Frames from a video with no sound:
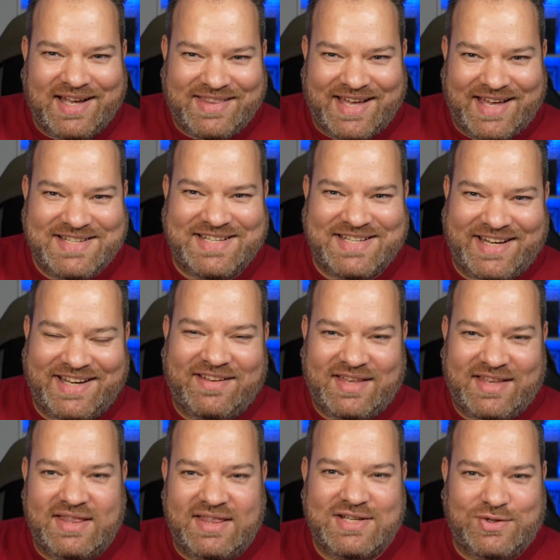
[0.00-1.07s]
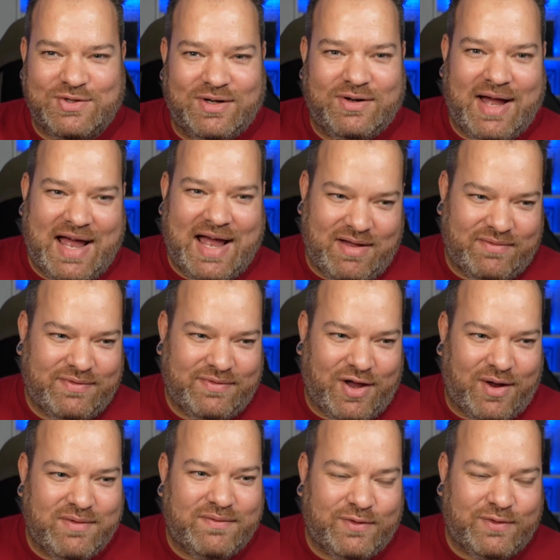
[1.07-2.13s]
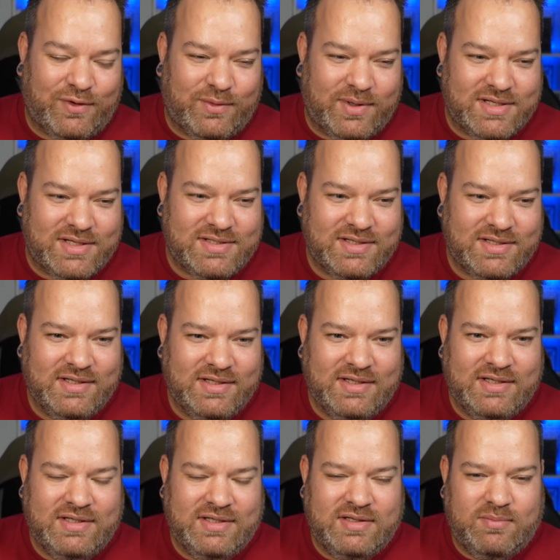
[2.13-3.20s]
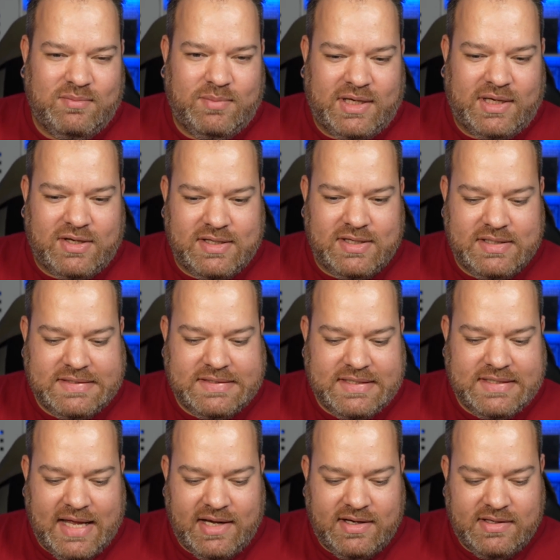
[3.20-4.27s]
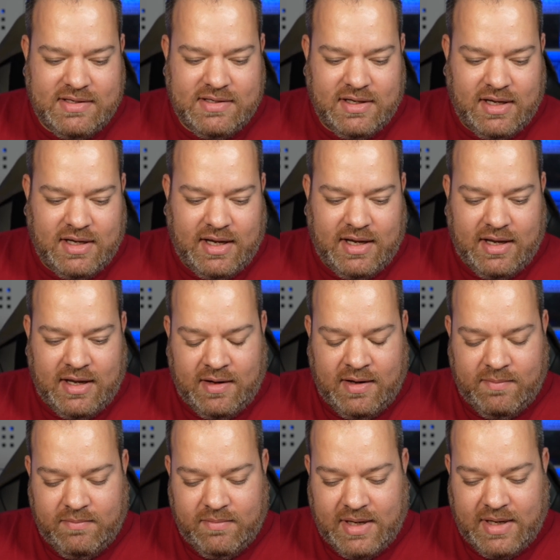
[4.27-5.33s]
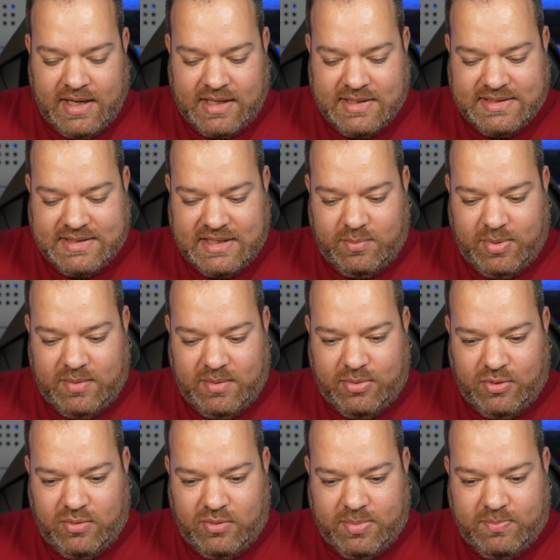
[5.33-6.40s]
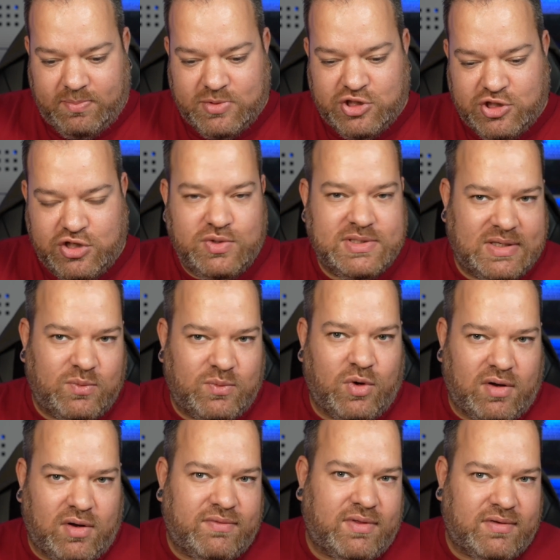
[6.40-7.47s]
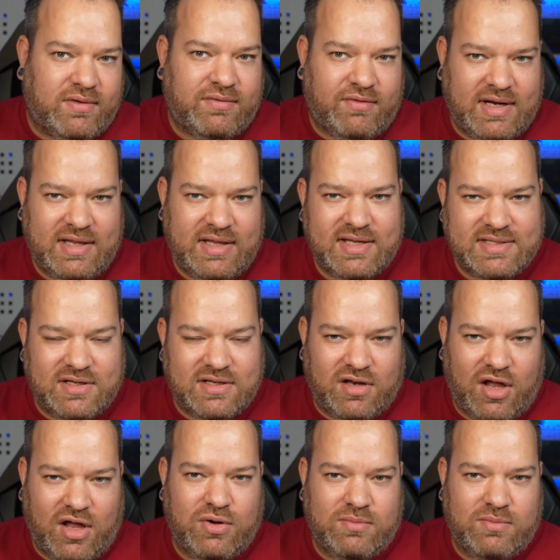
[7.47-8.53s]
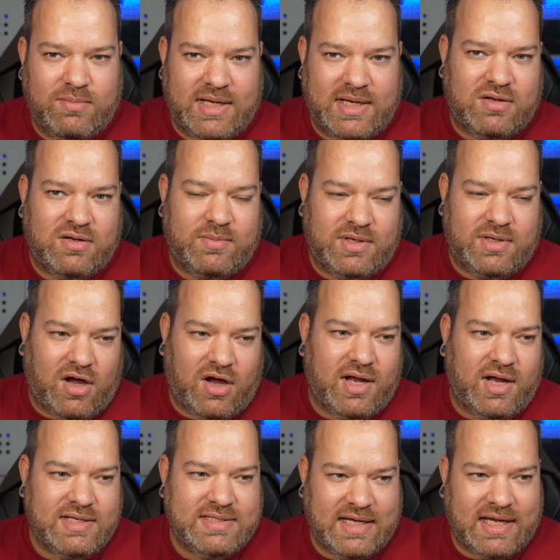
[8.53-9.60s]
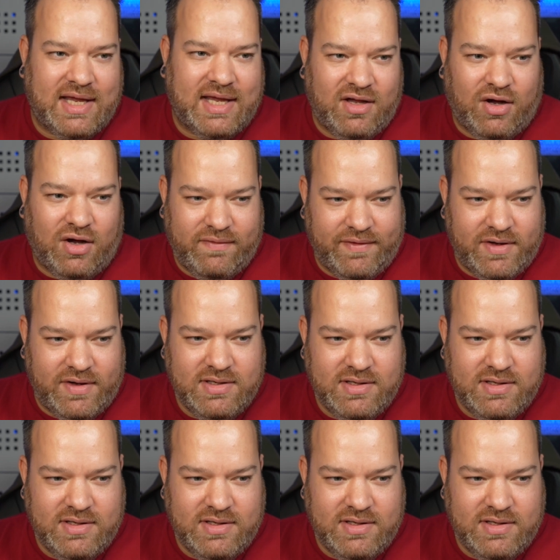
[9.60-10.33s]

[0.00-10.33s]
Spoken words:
that's it. I think that's all I have going forward, because then I can see people choosing one of the three. There's low, medium, and high ticket offer,